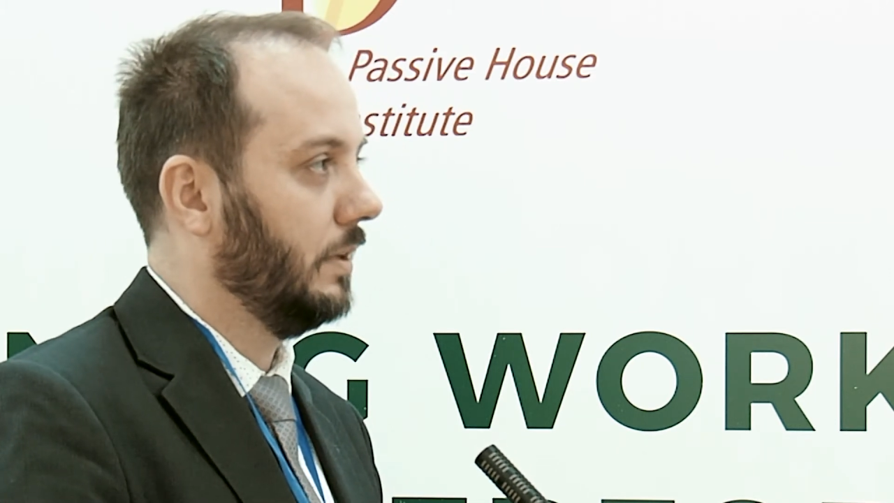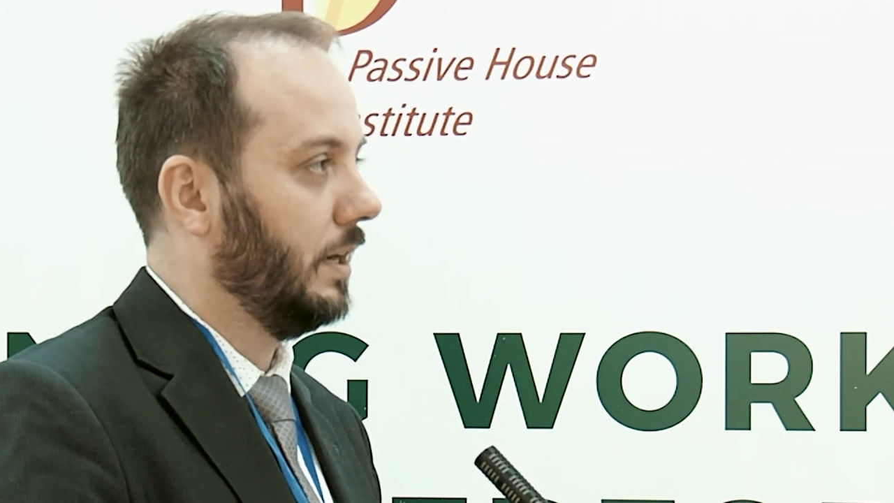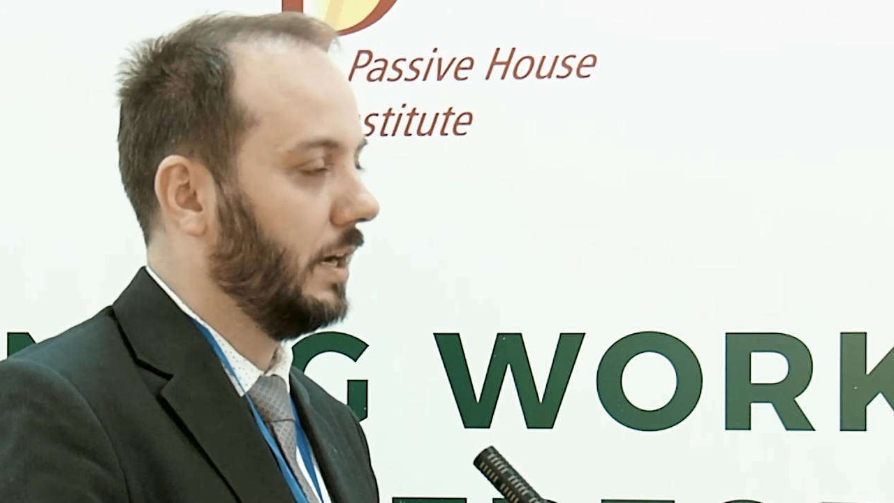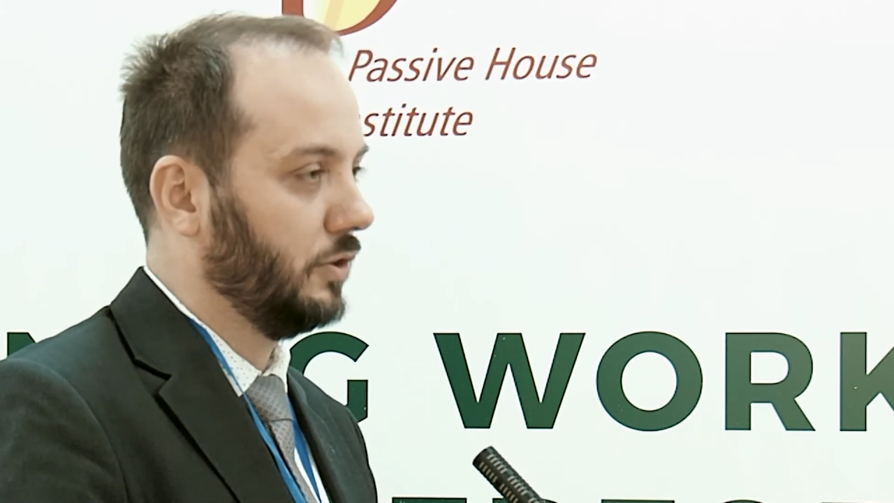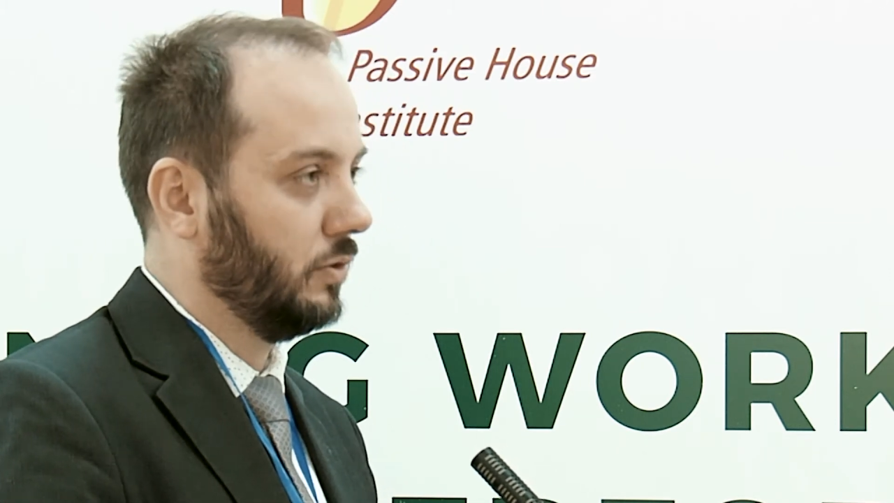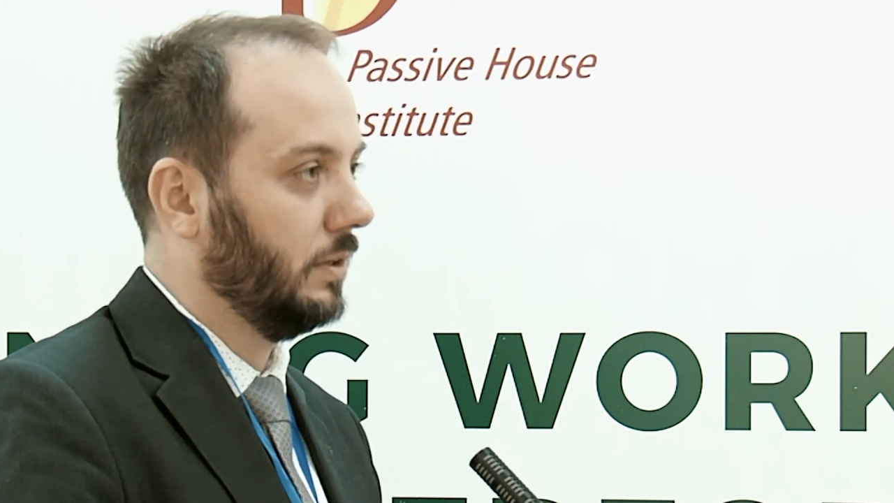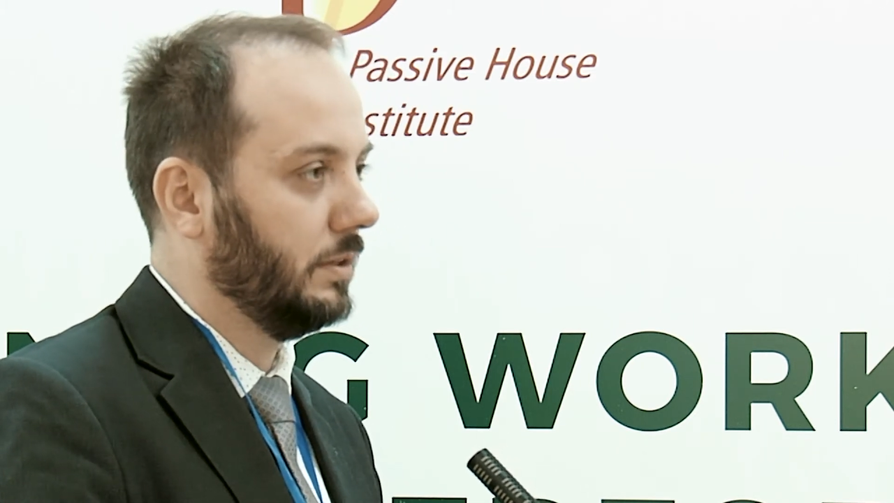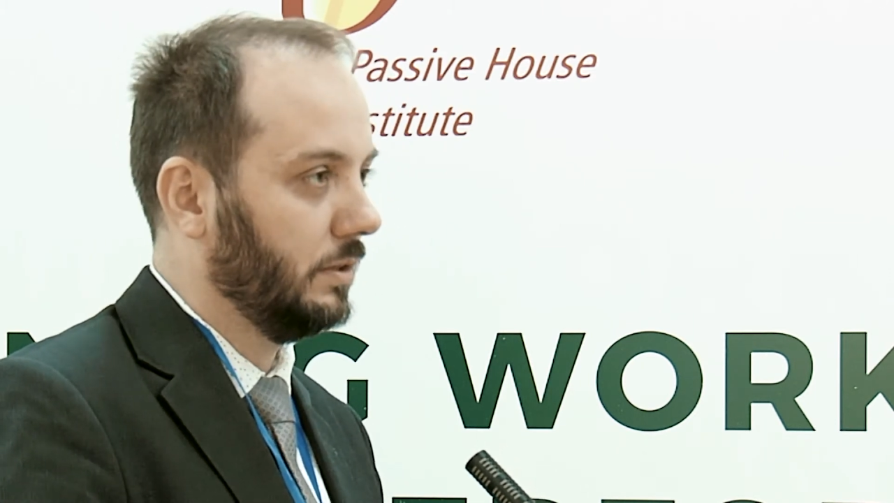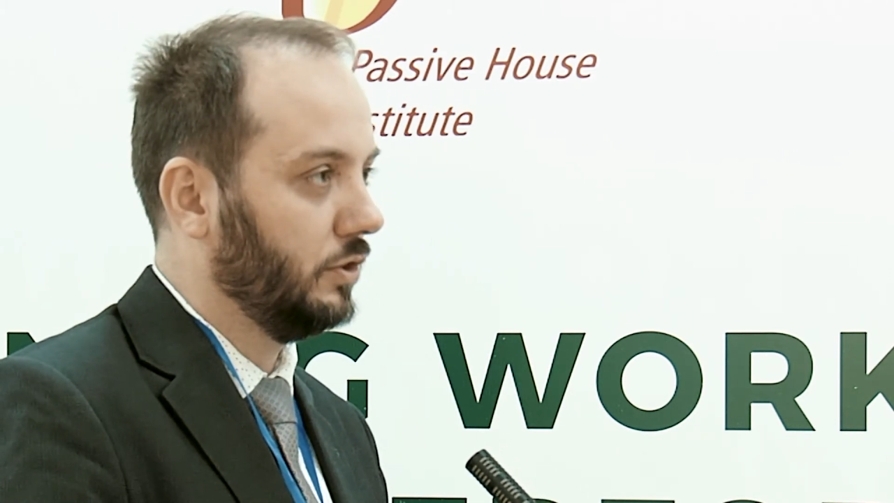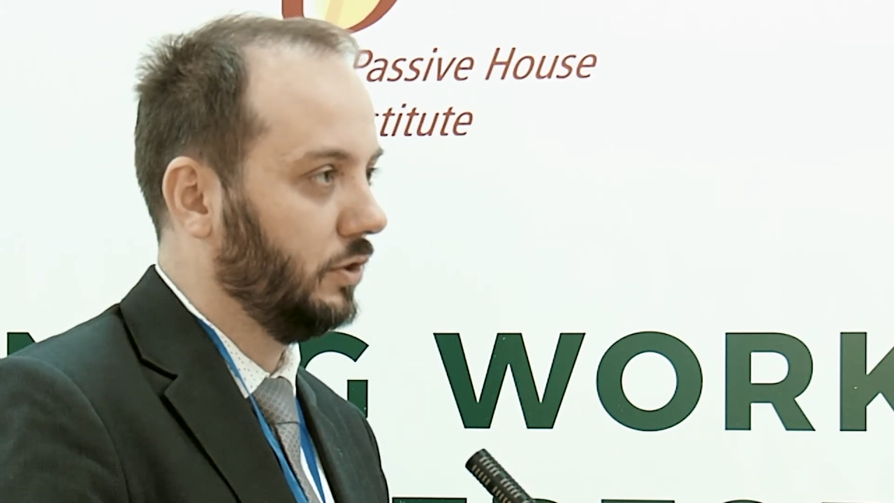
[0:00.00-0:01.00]
actual
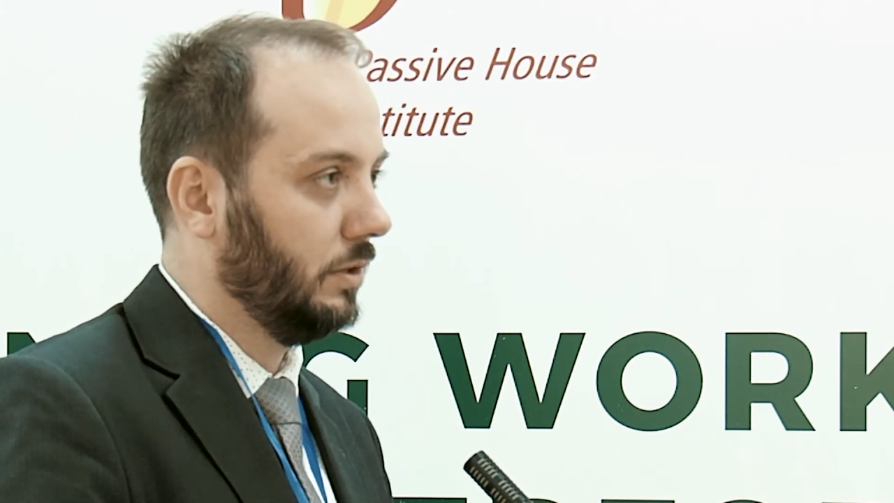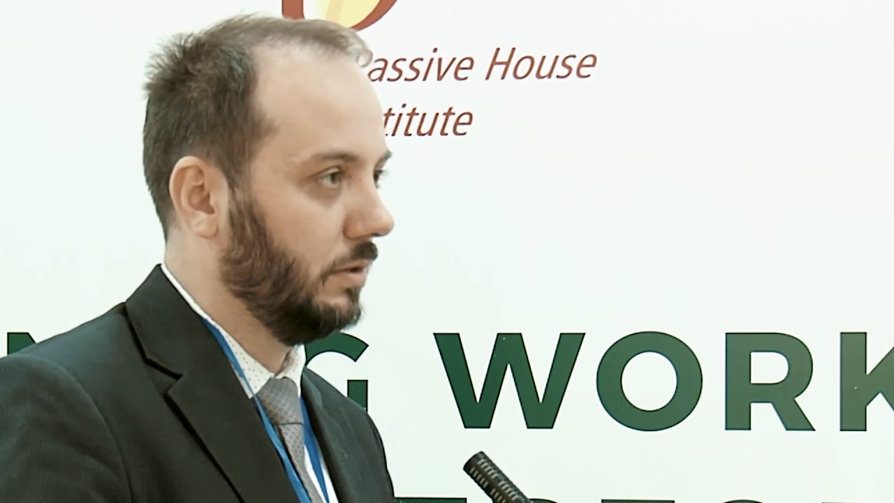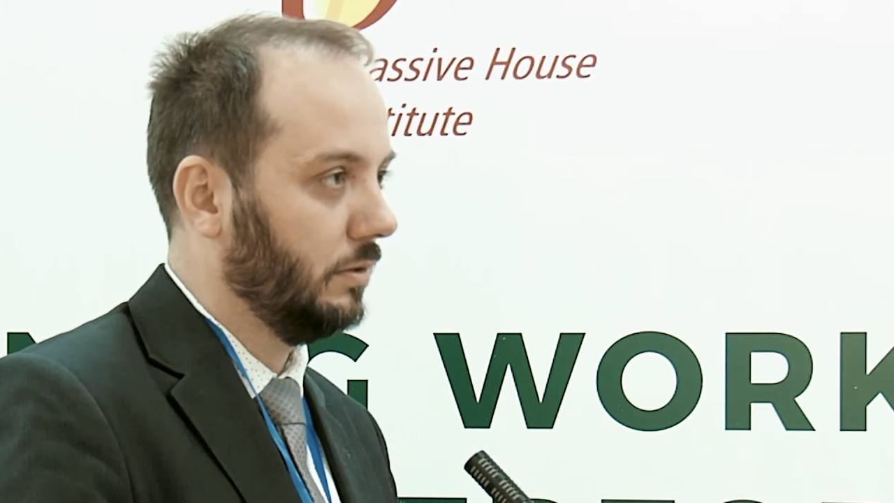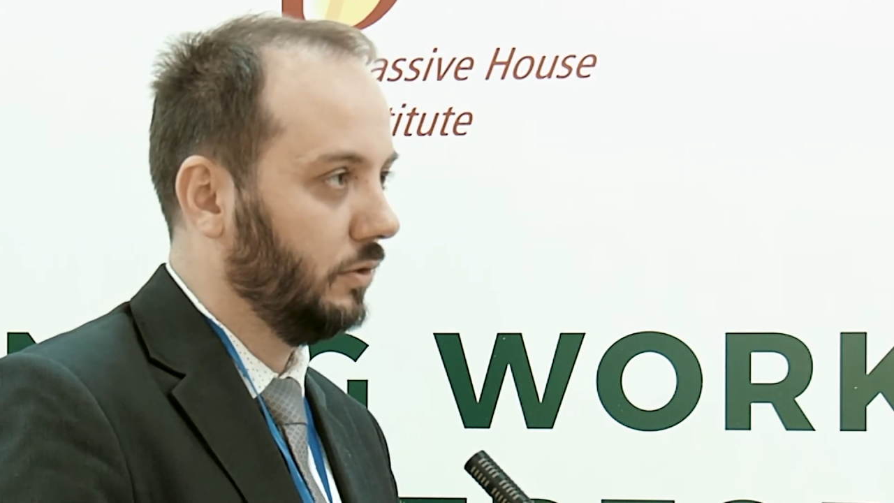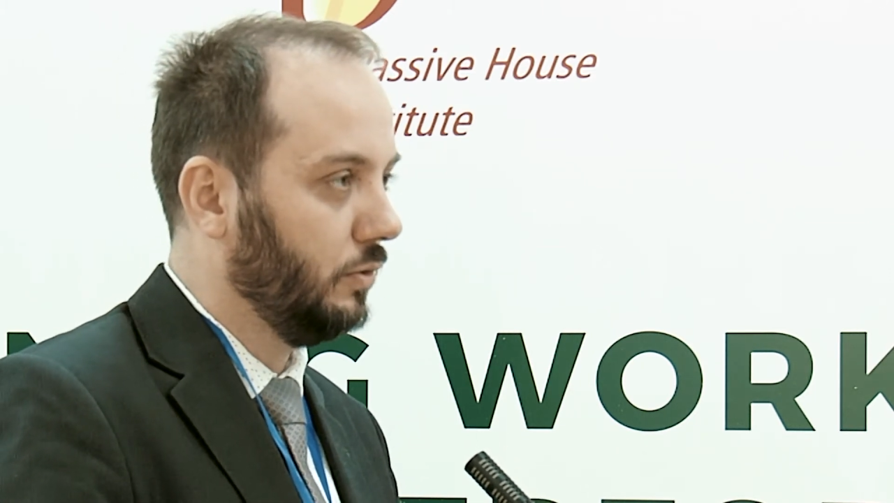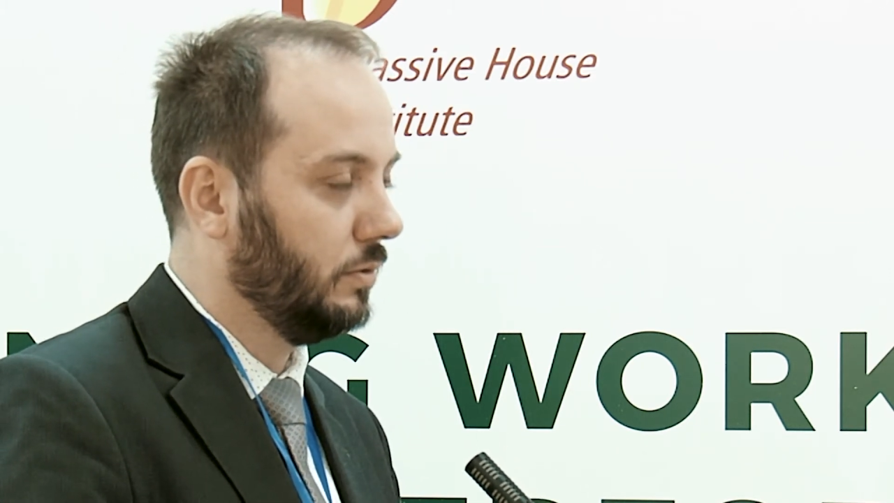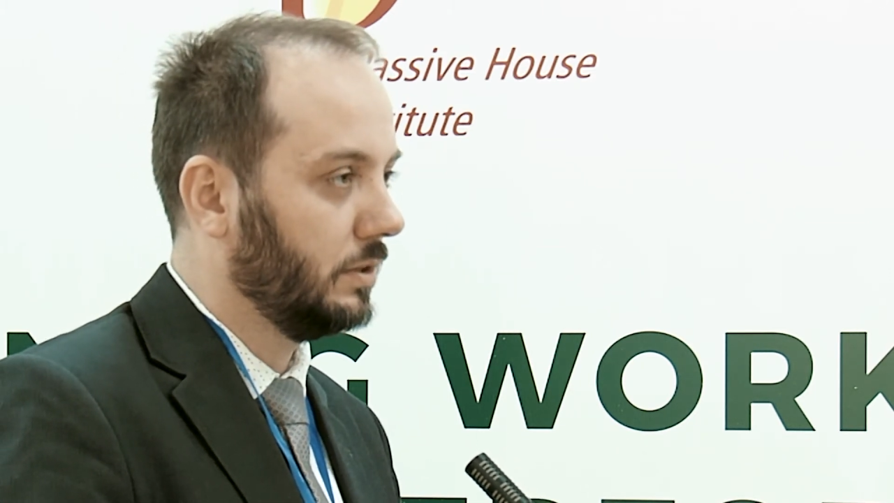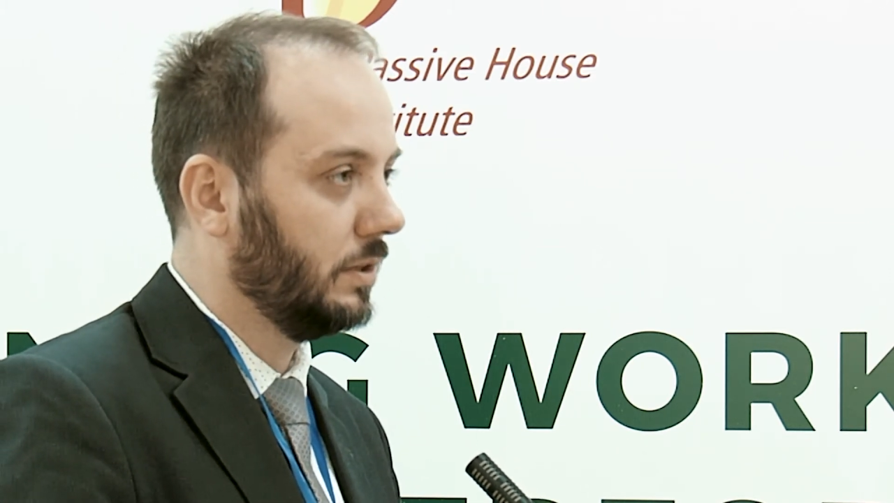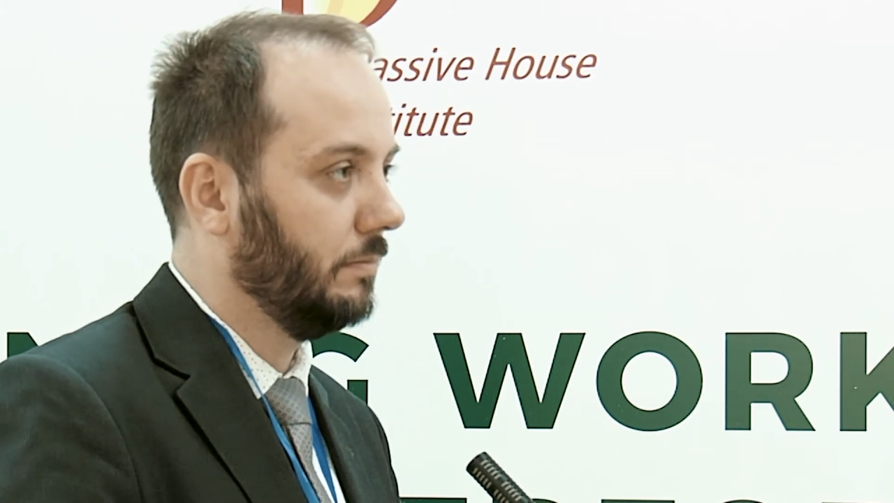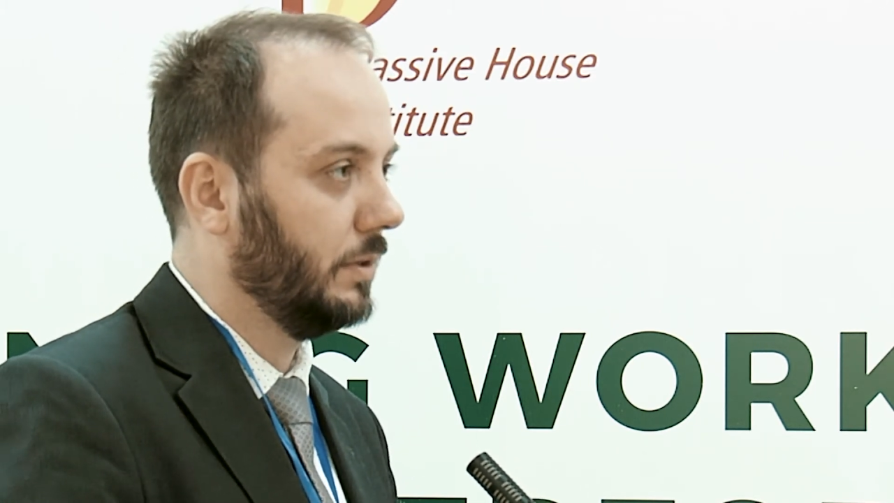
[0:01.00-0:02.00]
energy used,